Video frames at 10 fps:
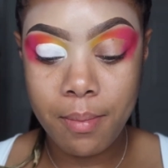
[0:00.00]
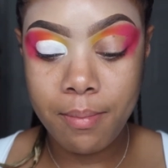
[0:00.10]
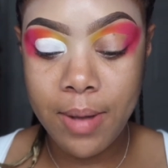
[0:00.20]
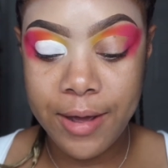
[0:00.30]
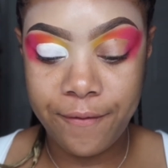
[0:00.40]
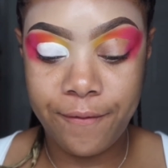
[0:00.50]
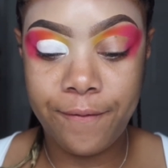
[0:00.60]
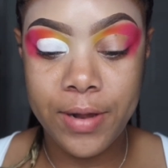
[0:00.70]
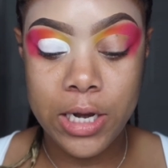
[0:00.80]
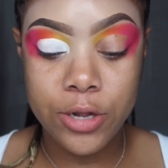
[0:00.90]
My
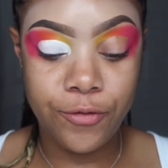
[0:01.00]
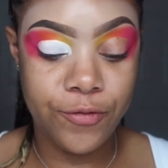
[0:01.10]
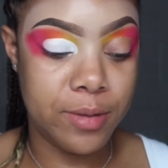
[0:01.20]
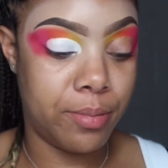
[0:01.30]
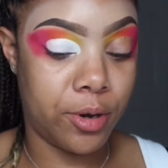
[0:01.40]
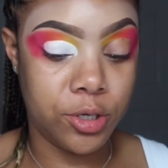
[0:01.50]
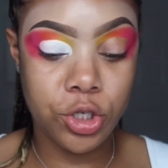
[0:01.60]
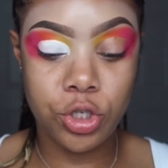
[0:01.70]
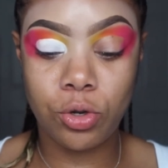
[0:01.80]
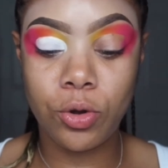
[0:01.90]
fluffy
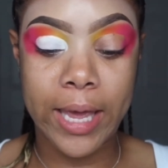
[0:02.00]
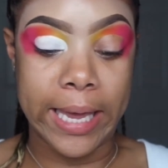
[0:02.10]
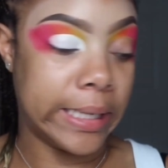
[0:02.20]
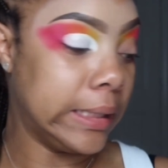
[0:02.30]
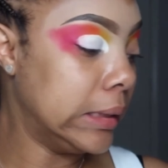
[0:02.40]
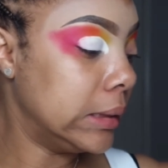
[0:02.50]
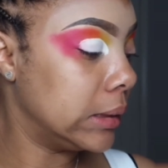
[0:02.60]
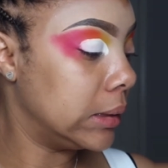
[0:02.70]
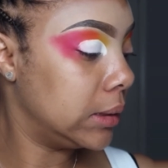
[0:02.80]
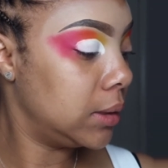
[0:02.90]
brush again.
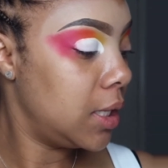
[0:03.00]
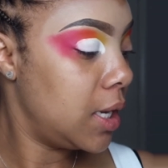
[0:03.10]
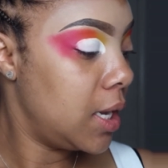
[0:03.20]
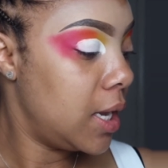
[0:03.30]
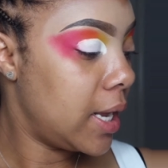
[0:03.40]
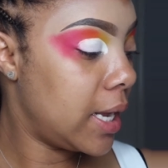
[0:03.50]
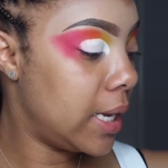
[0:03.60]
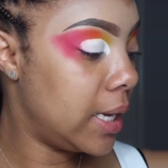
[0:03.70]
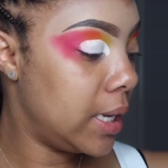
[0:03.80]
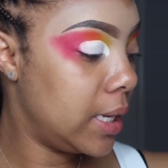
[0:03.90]

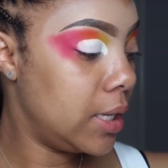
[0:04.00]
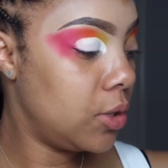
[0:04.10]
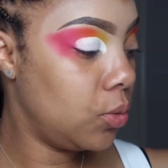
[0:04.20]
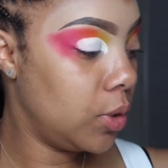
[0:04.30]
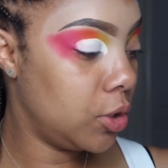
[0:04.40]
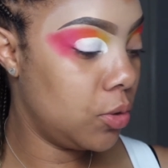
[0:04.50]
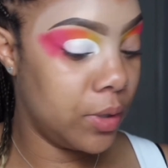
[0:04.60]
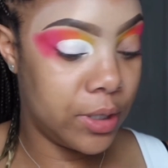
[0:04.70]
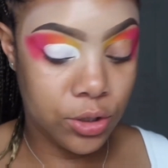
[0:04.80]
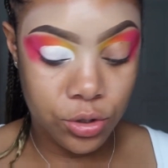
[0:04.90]
And we're
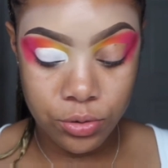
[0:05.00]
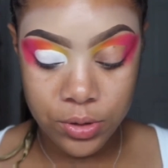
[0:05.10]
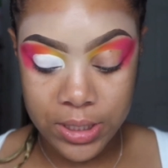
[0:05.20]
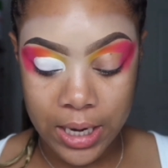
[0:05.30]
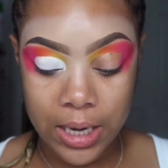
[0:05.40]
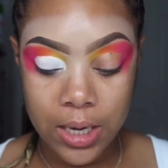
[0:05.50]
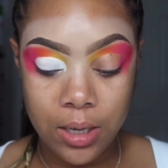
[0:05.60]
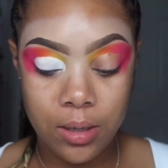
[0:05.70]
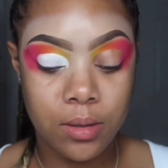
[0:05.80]
going to take,